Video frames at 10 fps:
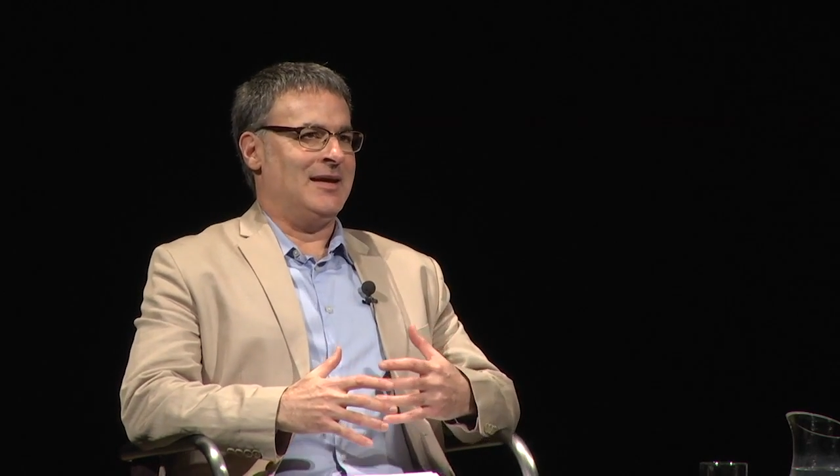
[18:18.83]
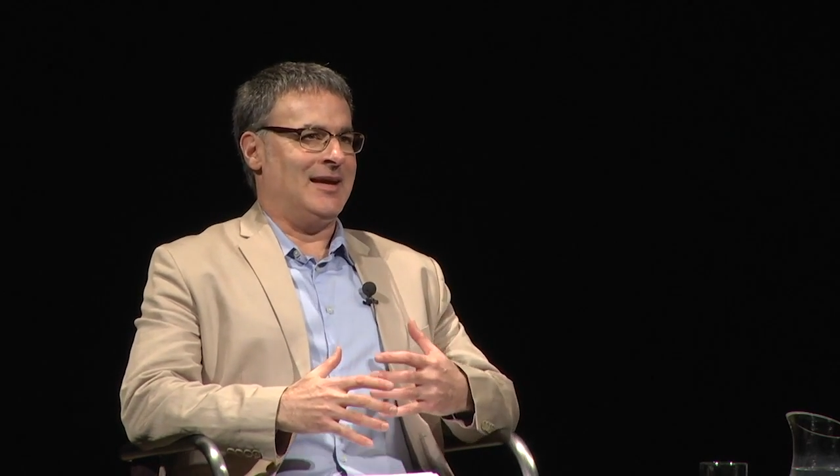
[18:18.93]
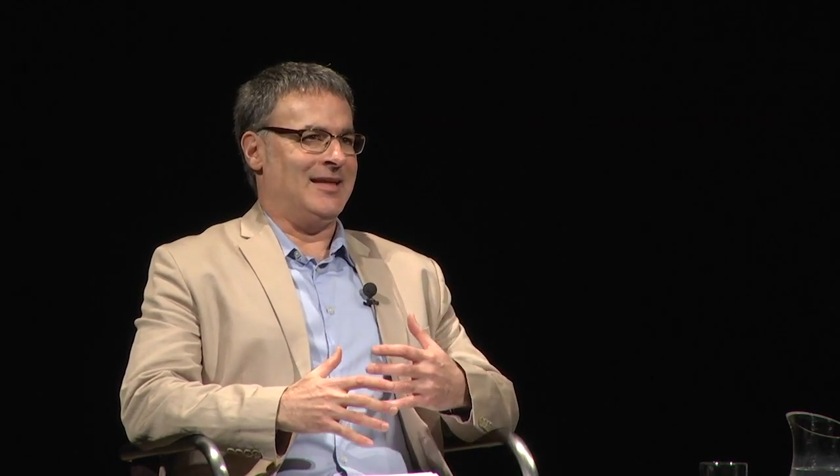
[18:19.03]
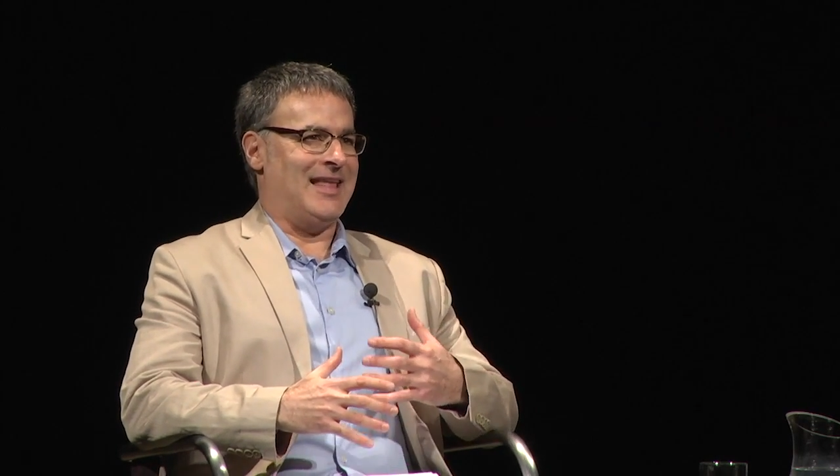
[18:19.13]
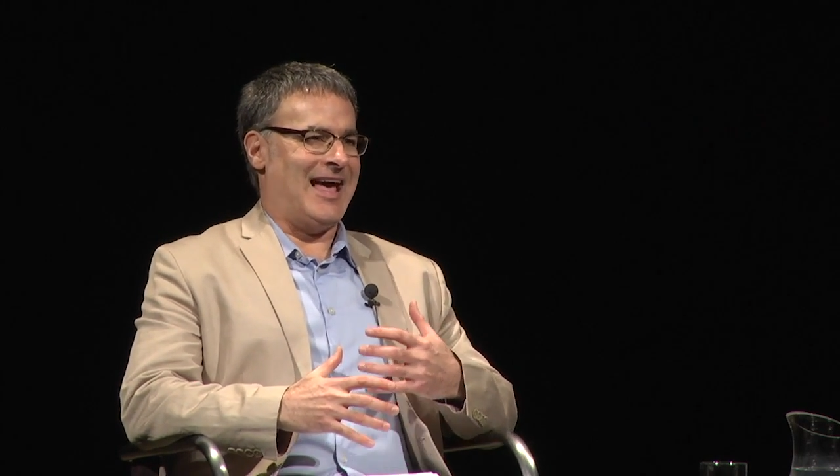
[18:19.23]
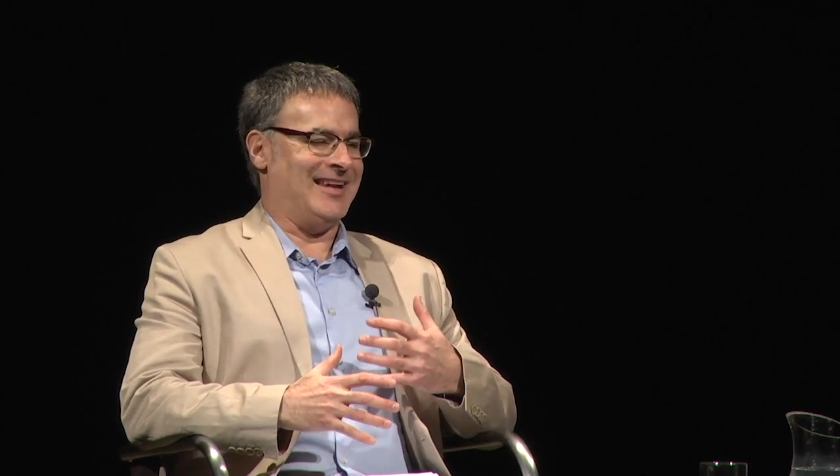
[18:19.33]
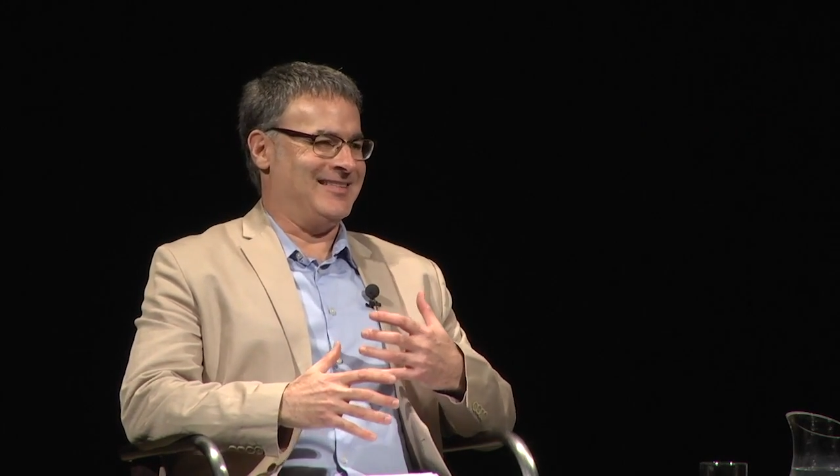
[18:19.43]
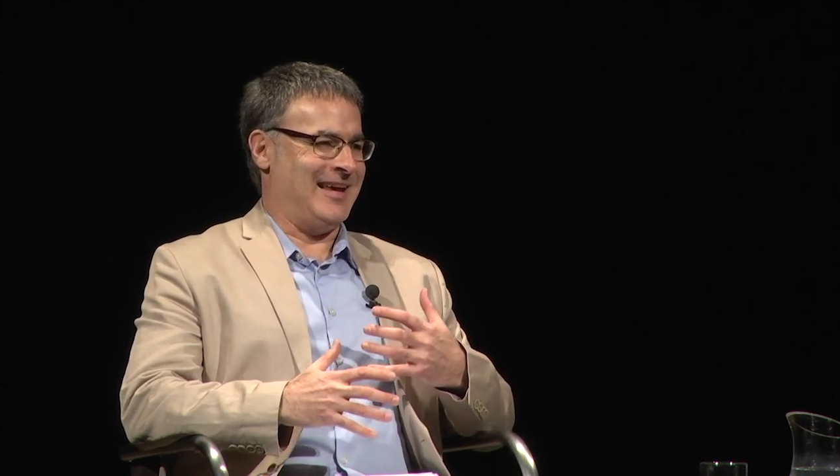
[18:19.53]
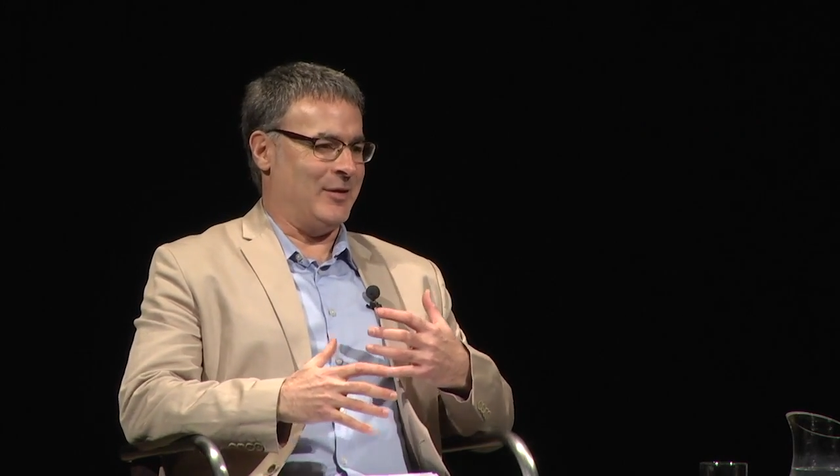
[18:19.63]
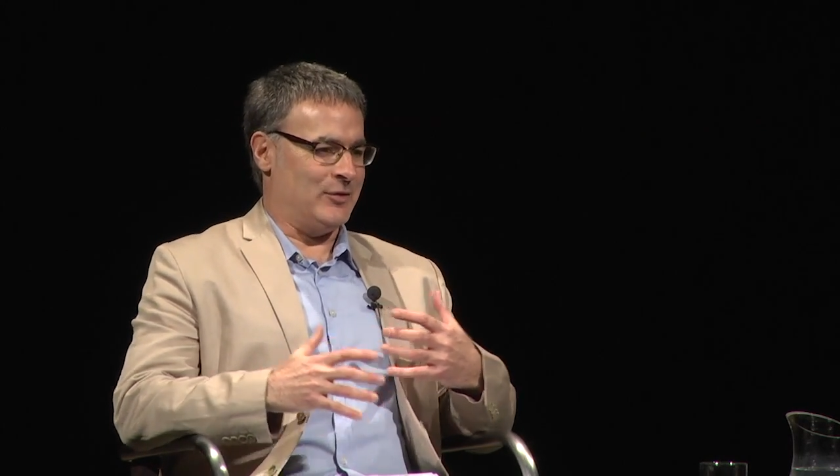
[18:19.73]
and that
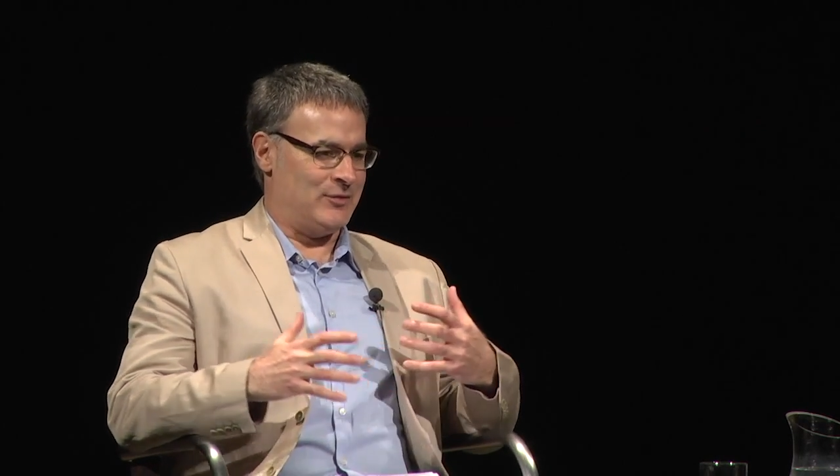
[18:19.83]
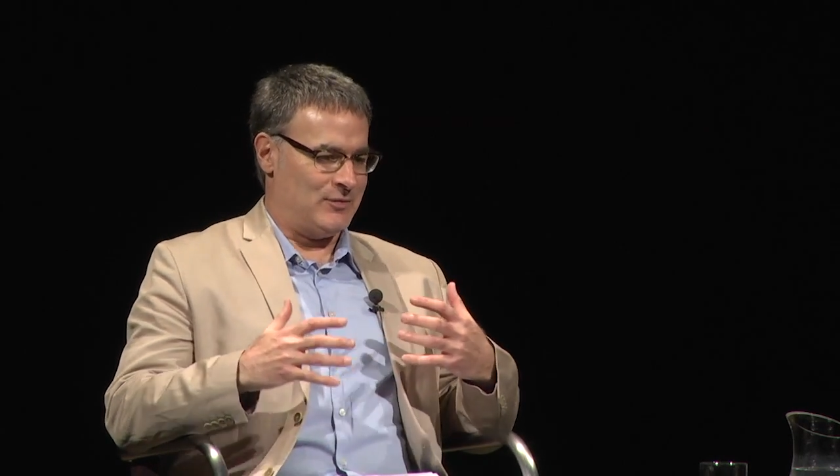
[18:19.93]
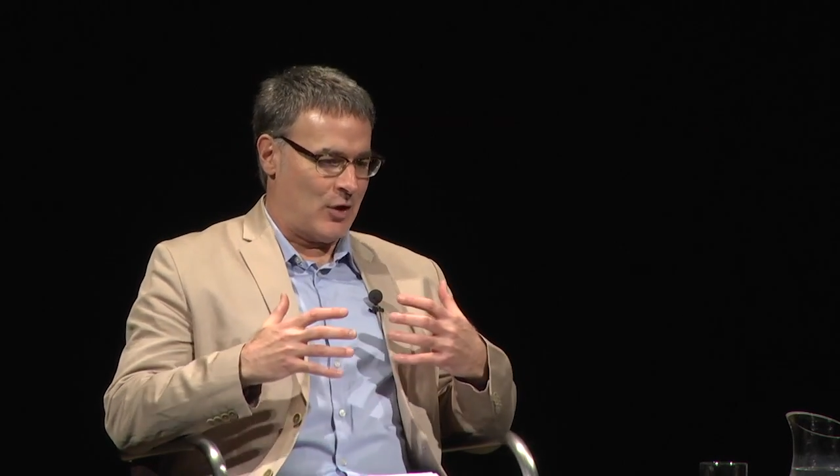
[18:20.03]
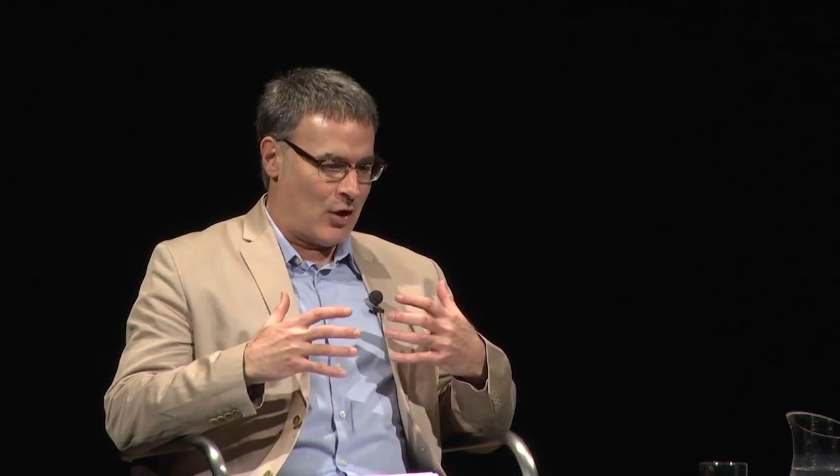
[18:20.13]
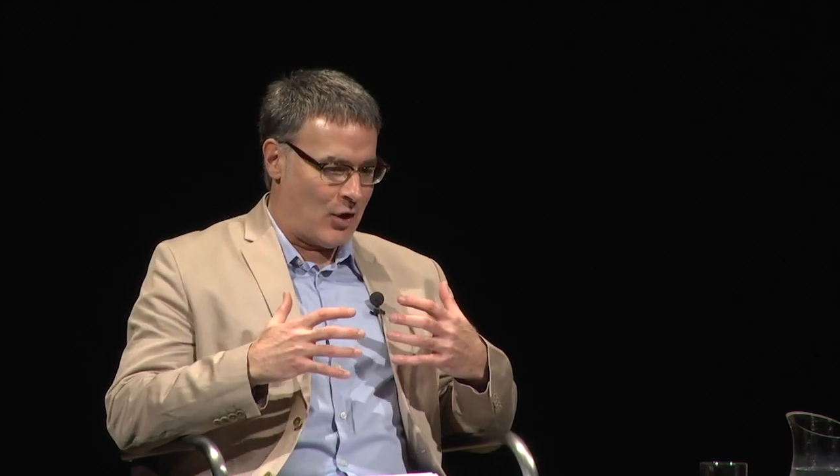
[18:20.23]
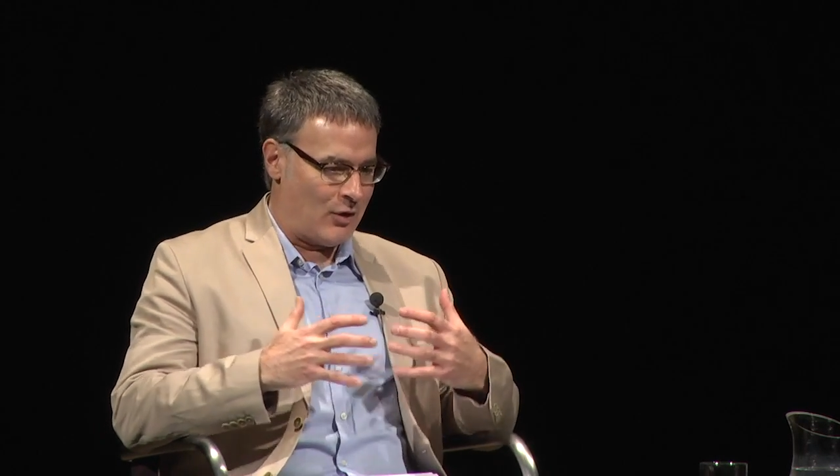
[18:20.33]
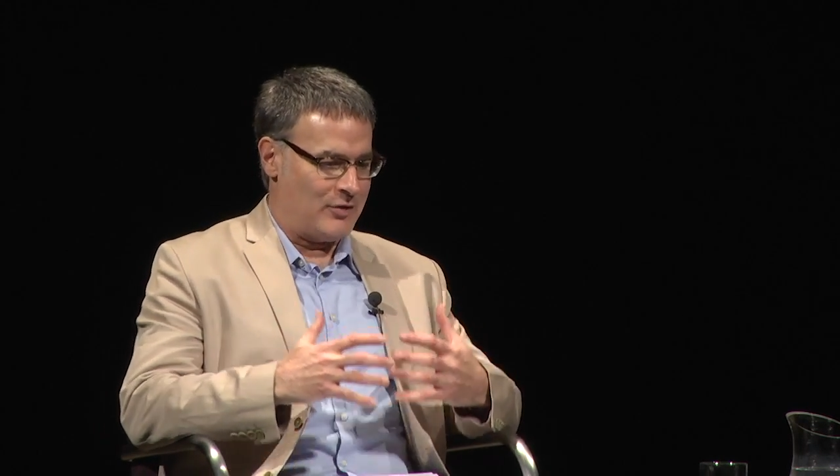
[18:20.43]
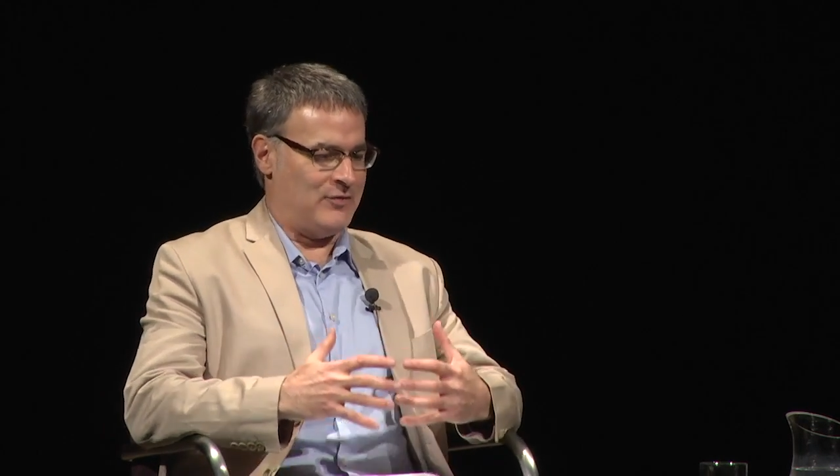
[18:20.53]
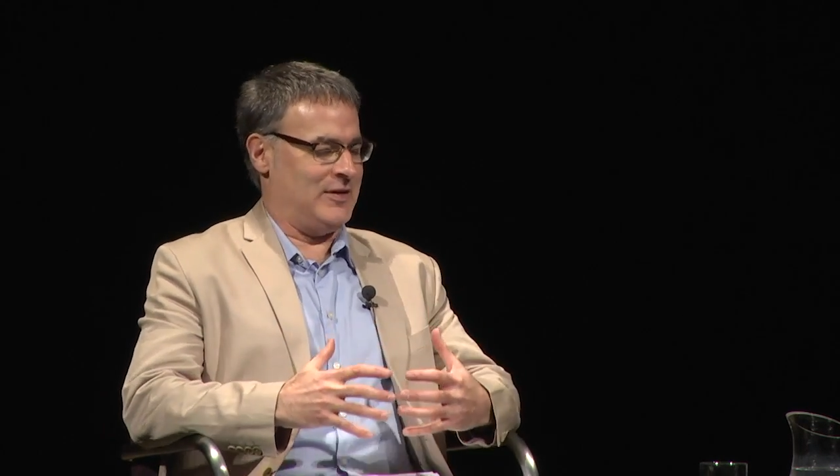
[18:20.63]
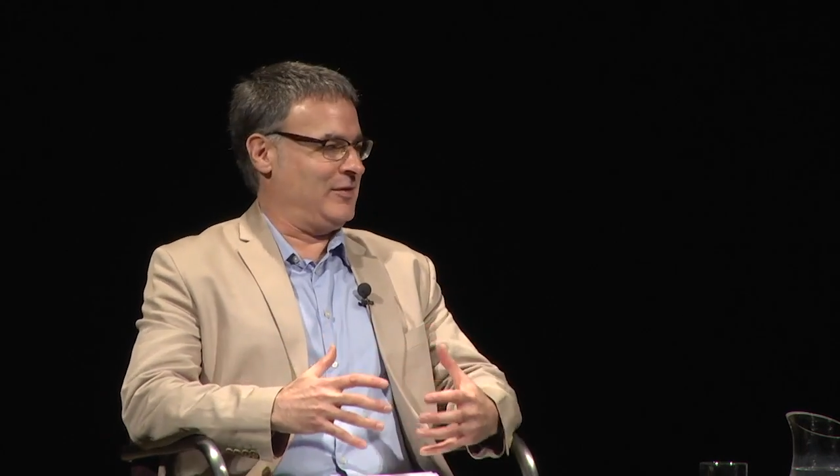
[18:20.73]
entails all the
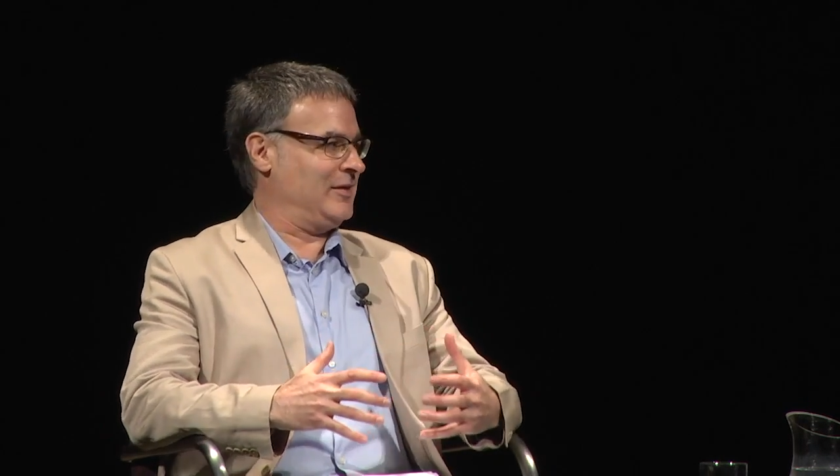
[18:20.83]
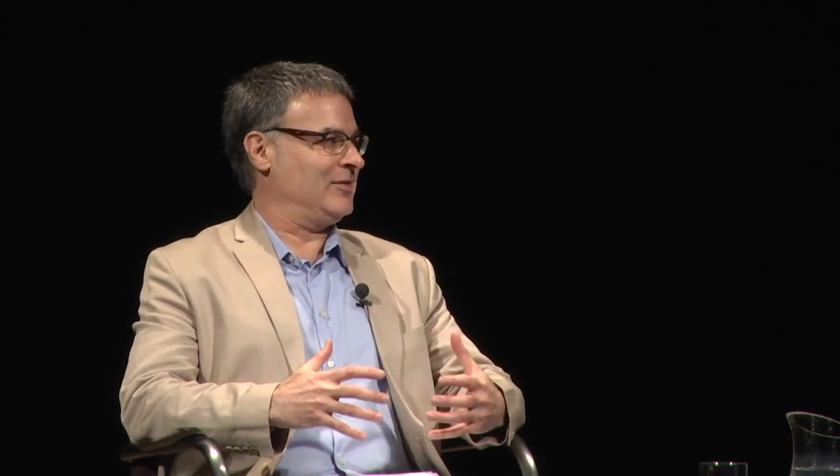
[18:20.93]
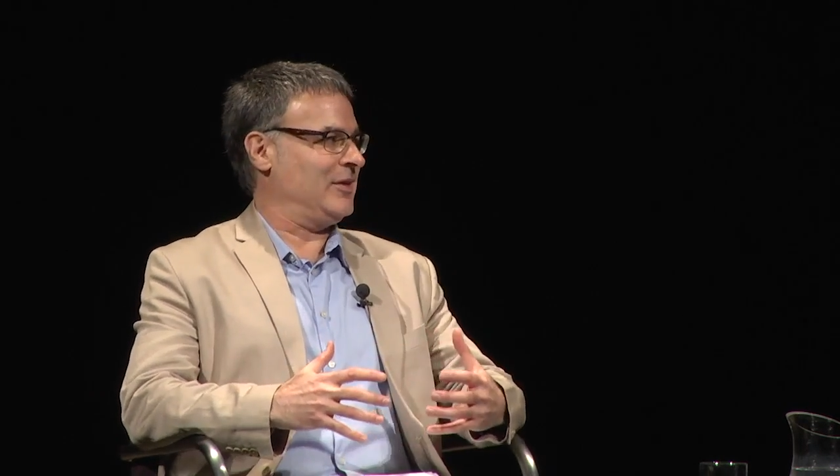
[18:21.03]
feelings